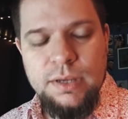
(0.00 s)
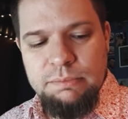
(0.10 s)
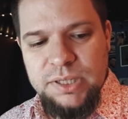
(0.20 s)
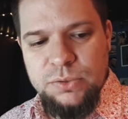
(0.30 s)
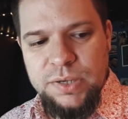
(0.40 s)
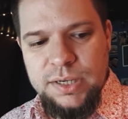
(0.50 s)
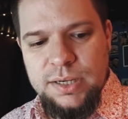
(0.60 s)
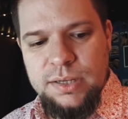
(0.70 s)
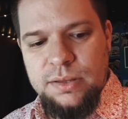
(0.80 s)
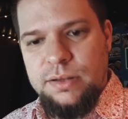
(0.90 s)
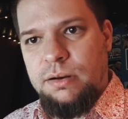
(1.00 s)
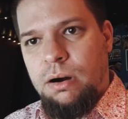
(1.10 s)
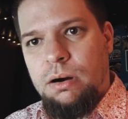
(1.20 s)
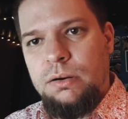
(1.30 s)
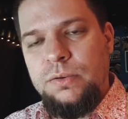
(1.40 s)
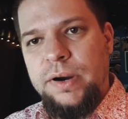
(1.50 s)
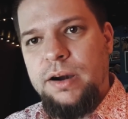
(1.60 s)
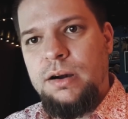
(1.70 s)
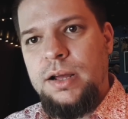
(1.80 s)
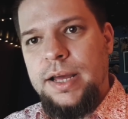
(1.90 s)
between the
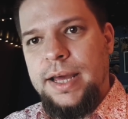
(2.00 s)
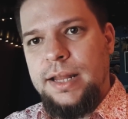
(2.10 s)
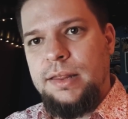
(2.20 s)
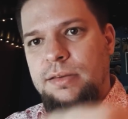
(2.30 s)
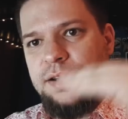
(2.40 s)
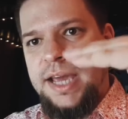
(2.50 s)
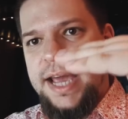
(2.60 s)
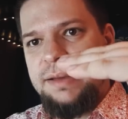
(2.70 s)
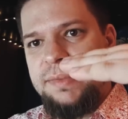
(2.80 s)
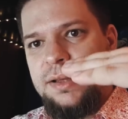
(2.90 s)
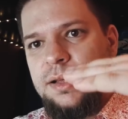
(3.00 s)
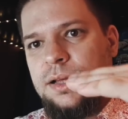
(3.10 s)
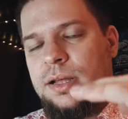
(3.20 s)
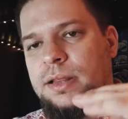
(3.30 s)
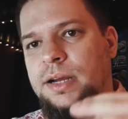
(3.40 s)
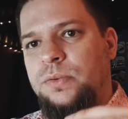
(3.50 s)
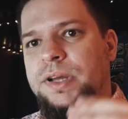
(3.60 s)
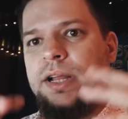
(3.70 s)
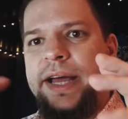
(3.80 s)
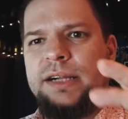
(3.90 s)
hardware and the game that
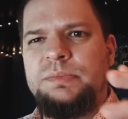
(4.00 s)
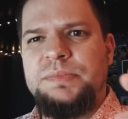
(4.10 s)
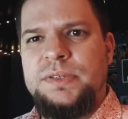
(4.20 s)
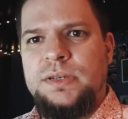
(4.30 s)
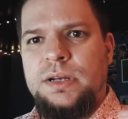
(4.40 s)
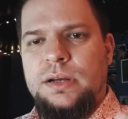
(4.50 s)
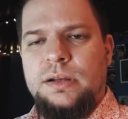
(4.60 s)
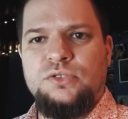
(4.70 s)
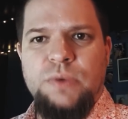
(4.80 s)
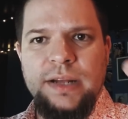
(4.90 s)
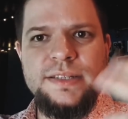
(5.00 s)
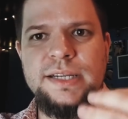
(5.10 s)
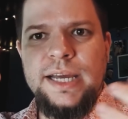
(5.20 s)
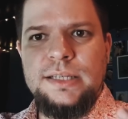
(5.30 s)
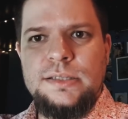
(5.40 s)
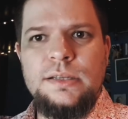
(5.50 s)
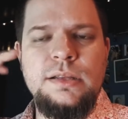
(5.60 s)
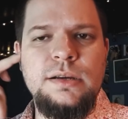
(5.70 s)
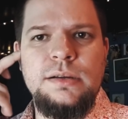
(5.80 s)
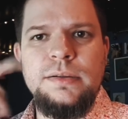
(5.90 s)
will help translate
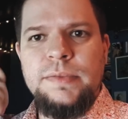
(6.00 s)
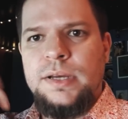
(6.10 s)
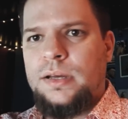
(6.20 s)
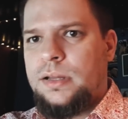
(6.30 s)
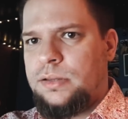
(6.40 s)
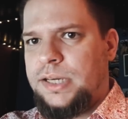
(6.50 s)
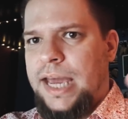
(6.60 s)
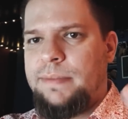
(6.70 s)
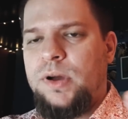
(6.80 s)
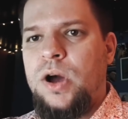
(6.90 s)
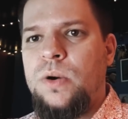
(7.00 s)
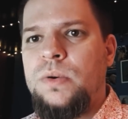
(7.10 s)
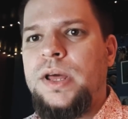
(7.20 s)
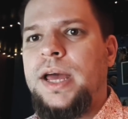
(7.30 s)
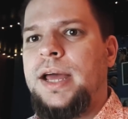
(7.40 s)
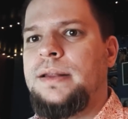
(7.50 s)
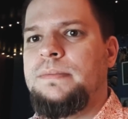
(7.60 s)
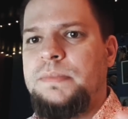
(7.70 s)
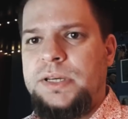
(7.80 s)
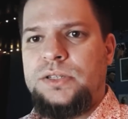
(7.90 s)
the game code and
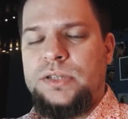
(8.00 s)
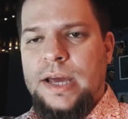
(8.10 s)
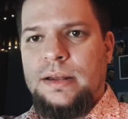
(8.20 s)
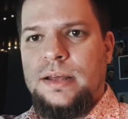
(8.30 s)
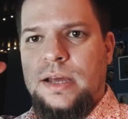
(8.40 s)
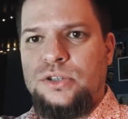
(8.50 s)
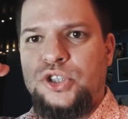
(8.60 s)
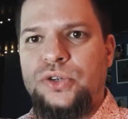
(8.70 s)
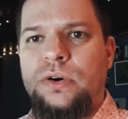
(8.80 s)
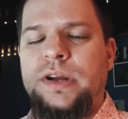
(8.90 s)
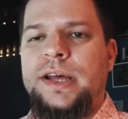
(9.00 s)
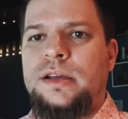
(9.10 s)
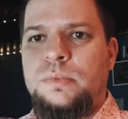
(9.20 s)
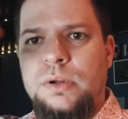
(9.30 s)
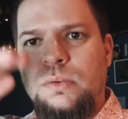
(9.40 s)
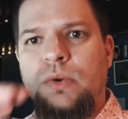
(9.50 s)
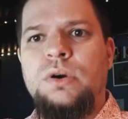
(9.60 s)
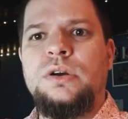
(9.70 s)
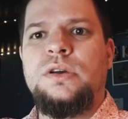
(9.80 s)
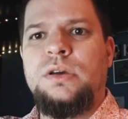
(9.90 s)
ensure that it will
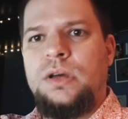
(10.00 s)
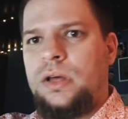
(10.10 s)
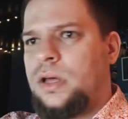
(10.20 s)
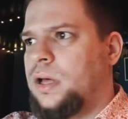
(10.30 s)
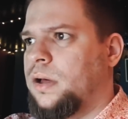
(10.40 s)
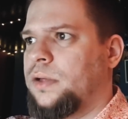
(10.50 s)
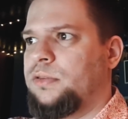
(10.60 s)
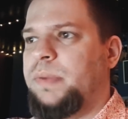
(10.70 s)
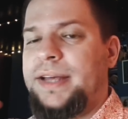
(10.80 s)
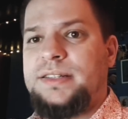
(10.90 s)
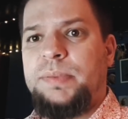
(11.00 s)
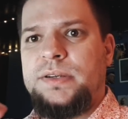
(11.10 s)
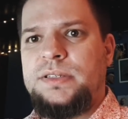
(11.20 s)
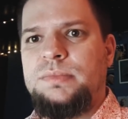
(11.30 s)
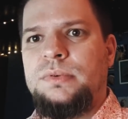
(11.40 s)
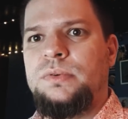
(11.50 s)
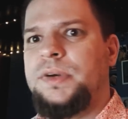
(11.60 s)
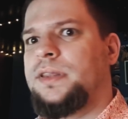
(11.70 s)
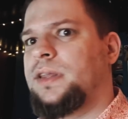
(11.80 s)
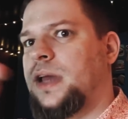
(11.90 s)
work the best possible
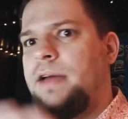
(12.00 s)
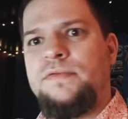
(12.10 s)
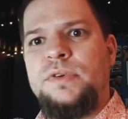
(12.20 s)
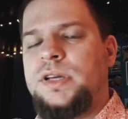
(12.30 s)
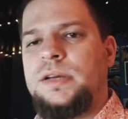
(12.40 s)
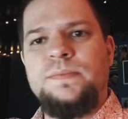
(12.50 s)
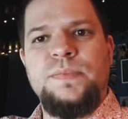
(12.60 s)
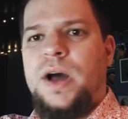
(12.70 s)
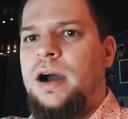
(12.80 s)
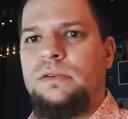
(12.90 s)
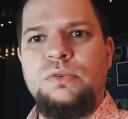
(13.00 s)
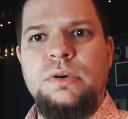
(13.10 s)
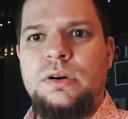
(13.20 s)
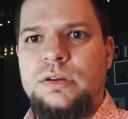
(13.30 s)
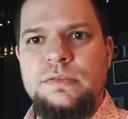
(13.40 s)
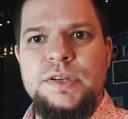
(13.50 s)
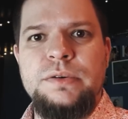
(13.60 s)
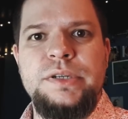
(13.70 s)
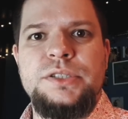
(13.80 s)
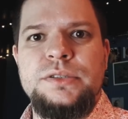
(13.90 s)
with every hardware
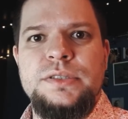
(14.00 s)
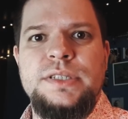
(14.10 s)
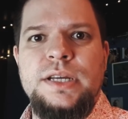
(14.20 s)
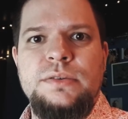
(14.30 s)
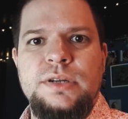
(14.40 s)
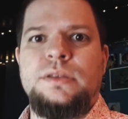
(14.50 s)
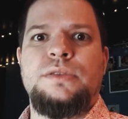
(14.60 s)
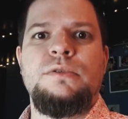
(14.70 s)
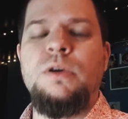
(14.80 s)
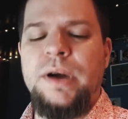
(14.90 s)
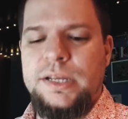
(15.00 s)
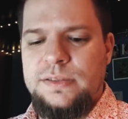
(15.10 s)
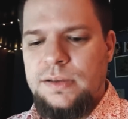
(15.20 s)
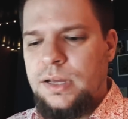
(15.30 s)
configurations that you can throw at it.